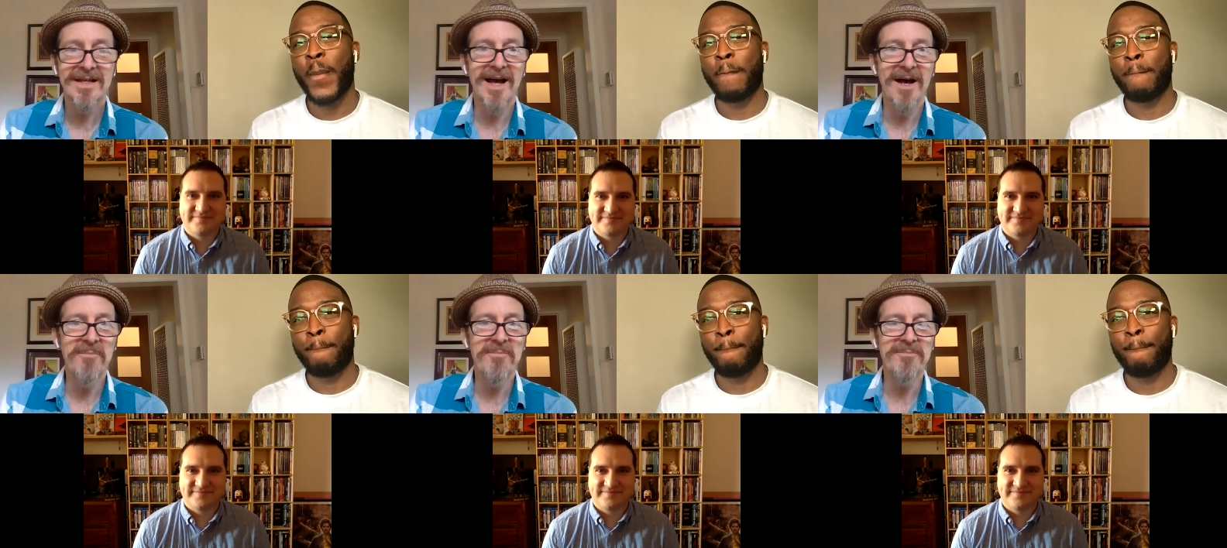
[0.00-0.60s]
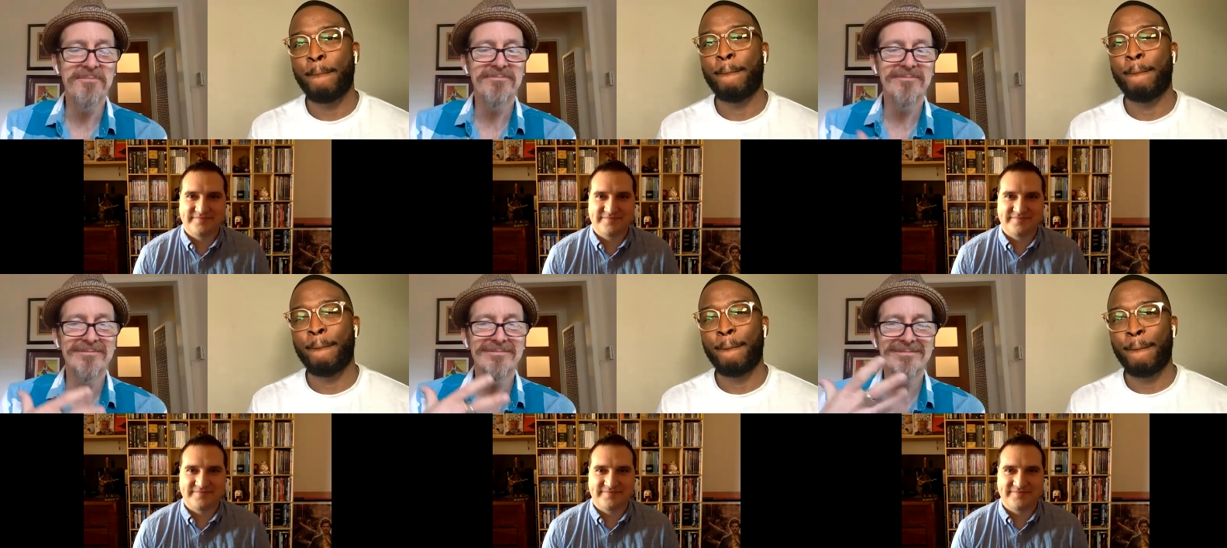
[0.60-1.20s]
Speaker 1: um,
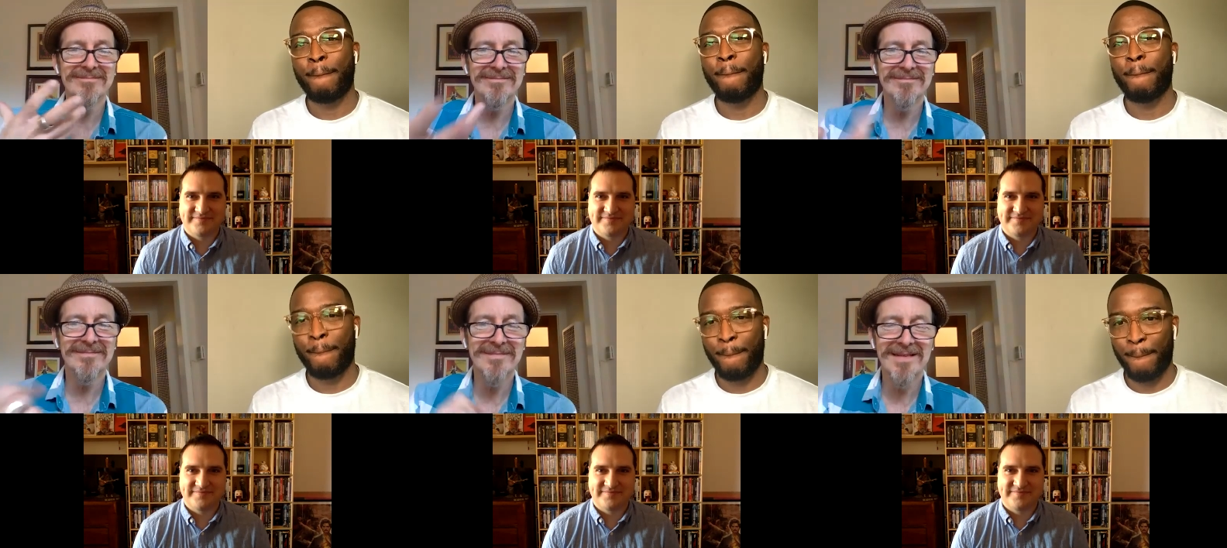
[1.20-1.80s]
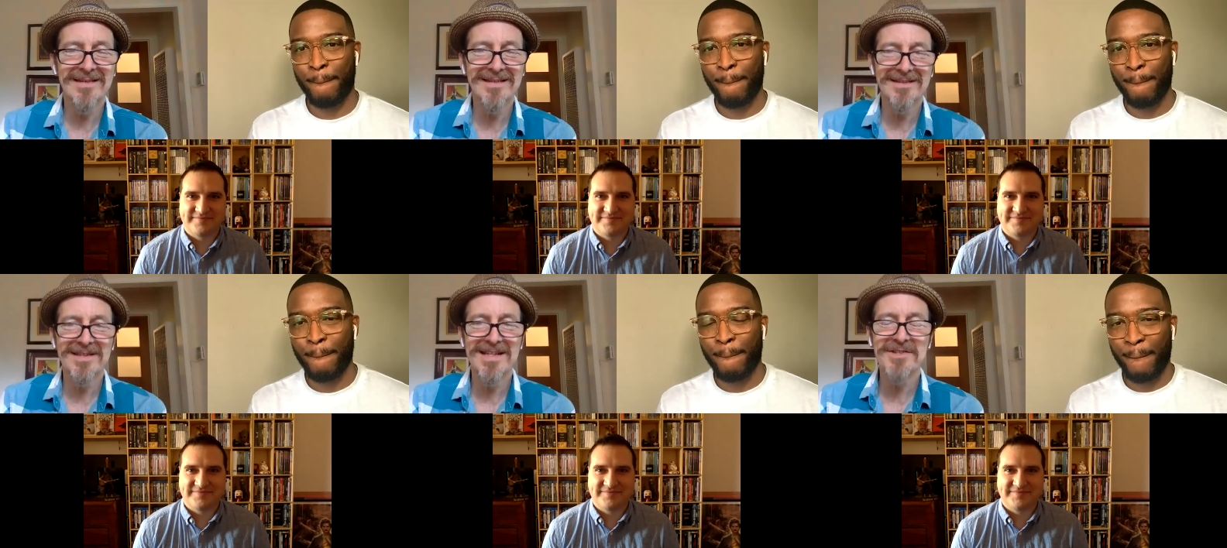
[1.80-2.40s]

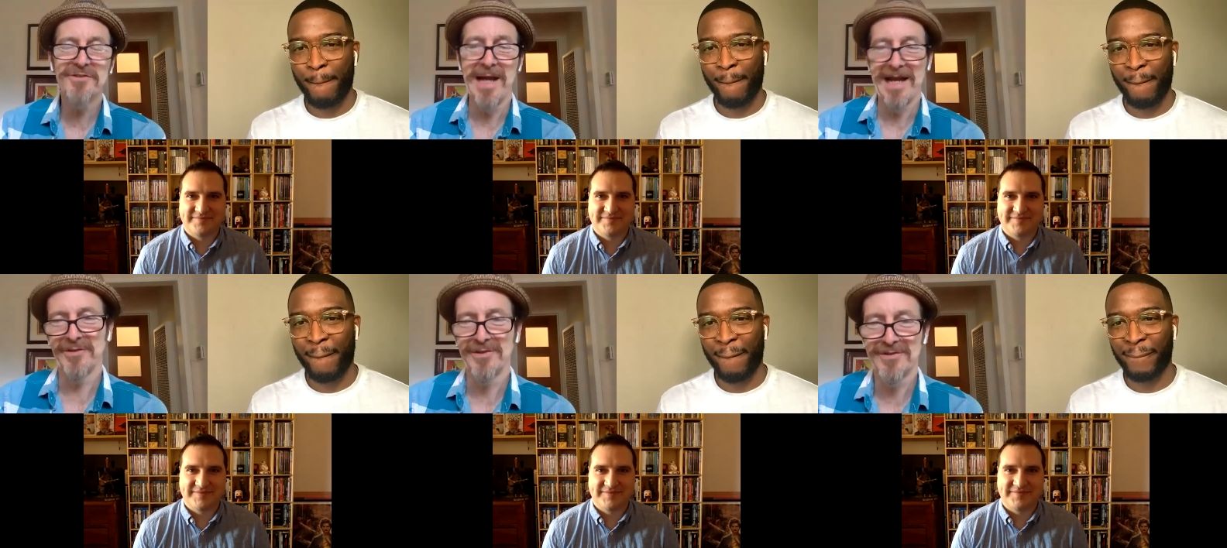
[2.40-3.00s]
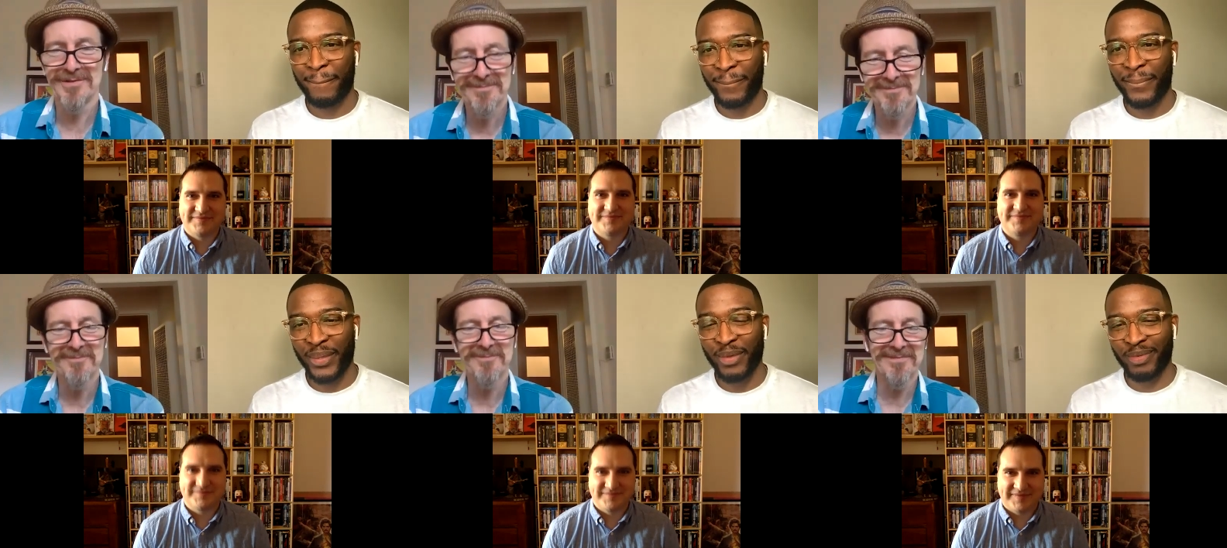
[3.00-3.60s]
uh, interactions.
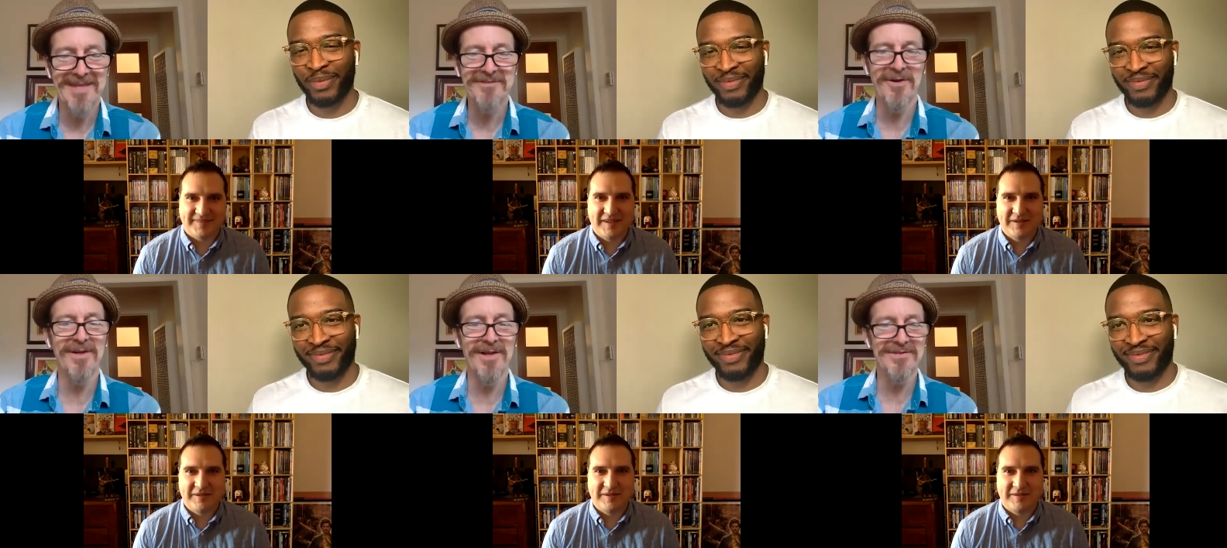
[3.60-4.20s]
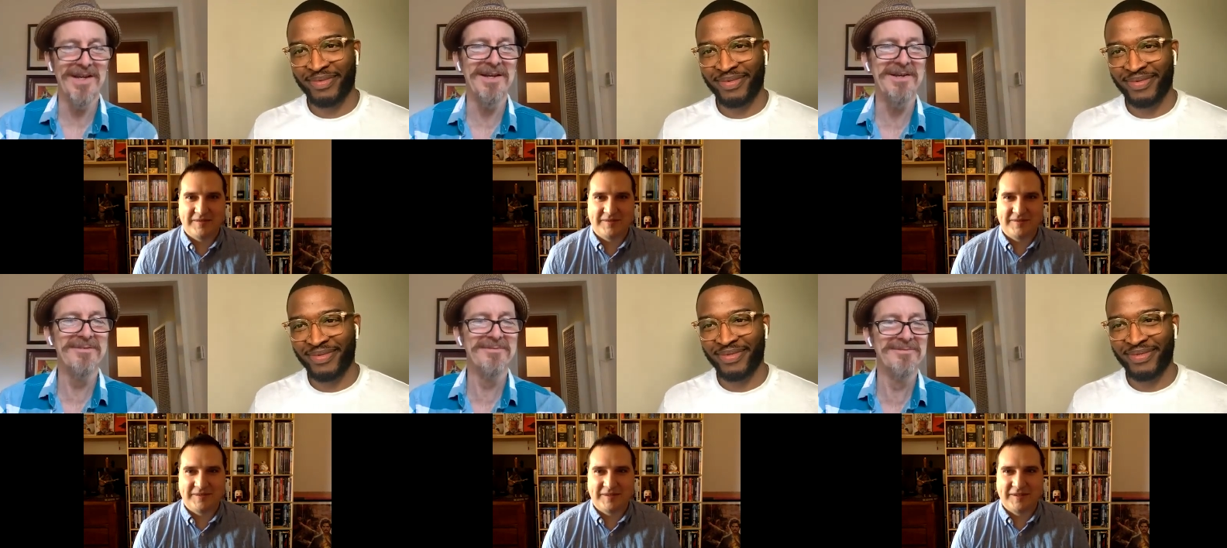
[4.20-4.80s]
Mm. That's all I'll
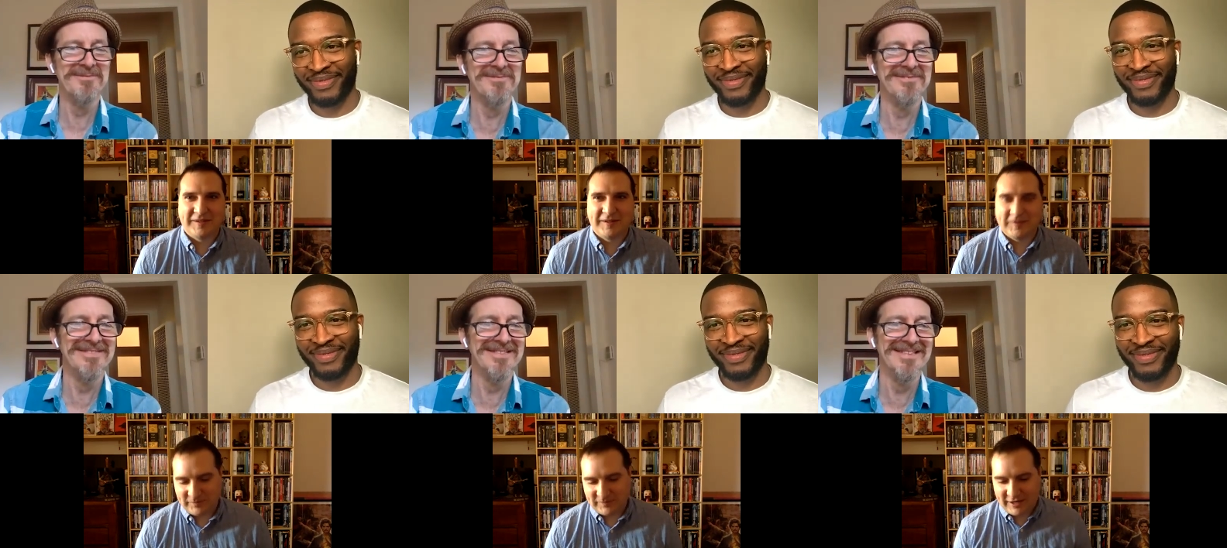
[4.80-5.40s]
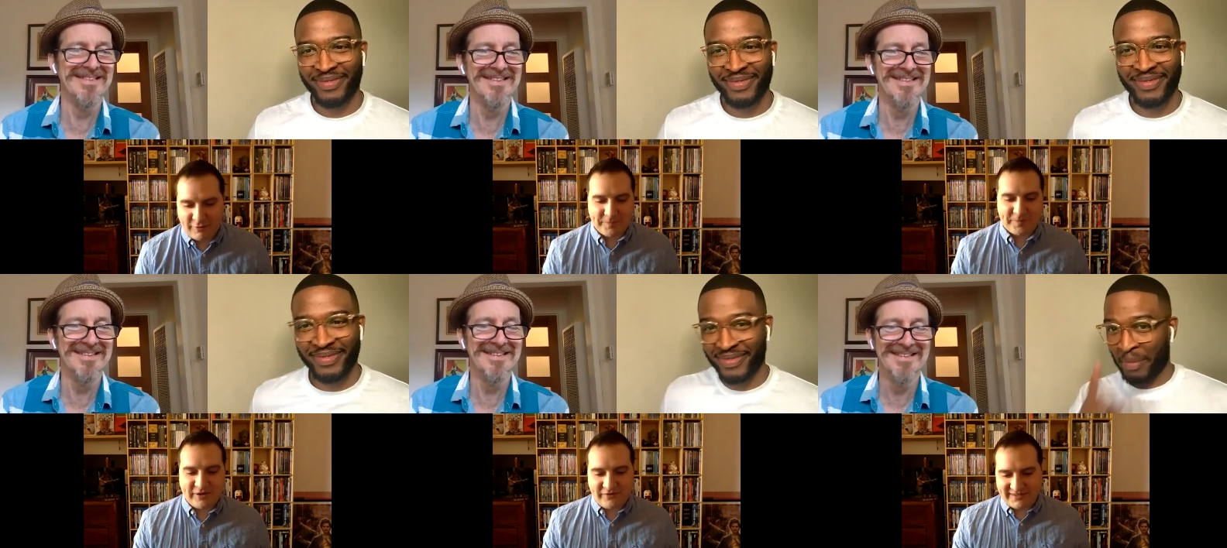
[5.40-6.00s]
say.
Speaker 2: There were
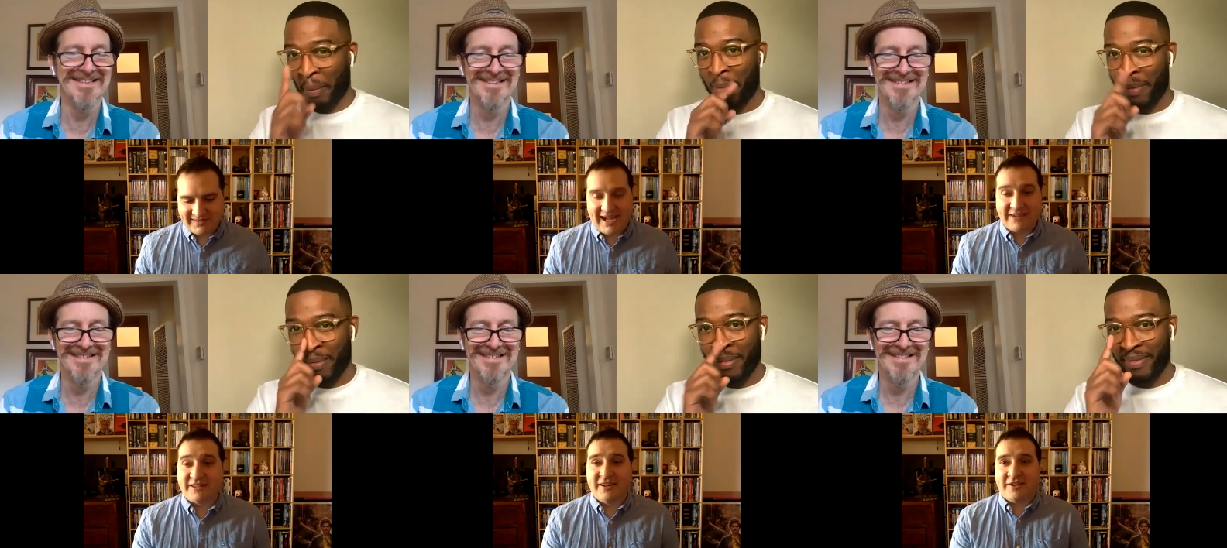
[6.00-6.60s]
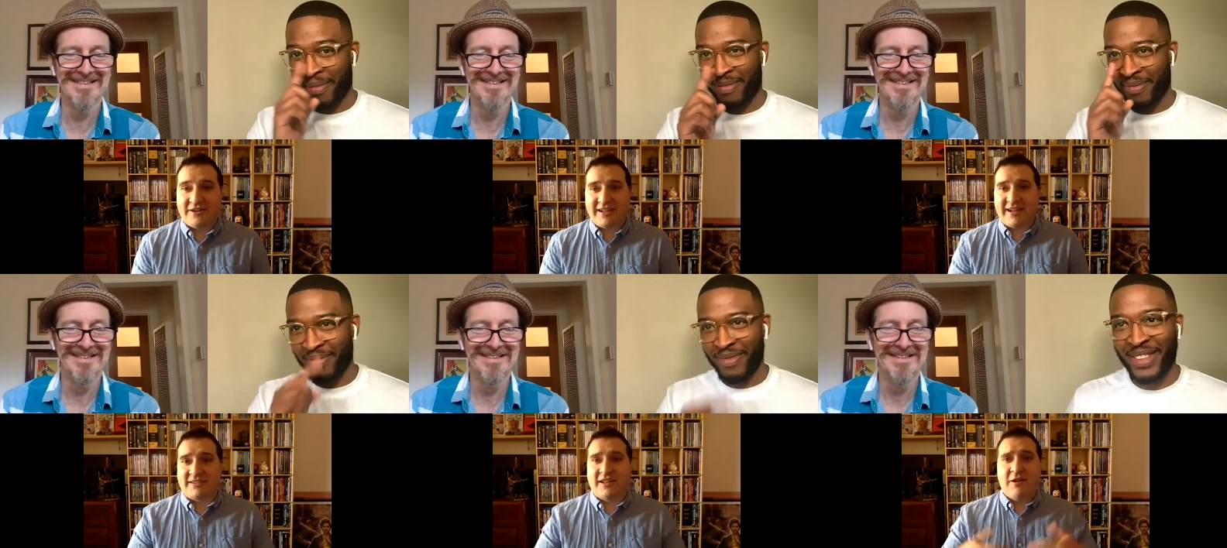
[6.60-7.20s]
previous mm-hmm. lives. Okay,
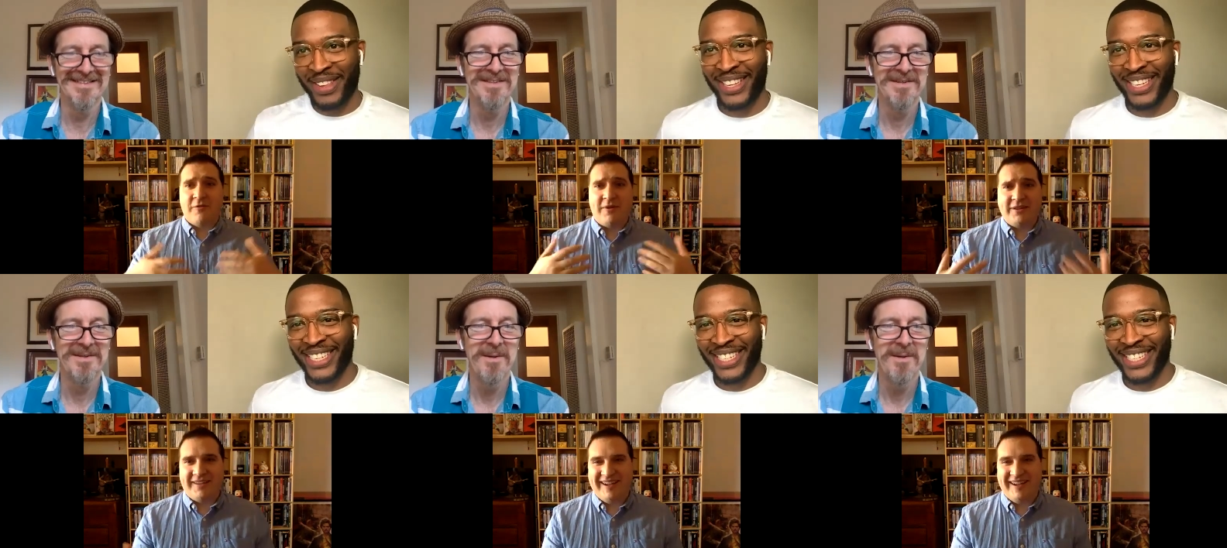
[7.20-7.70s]
guys. When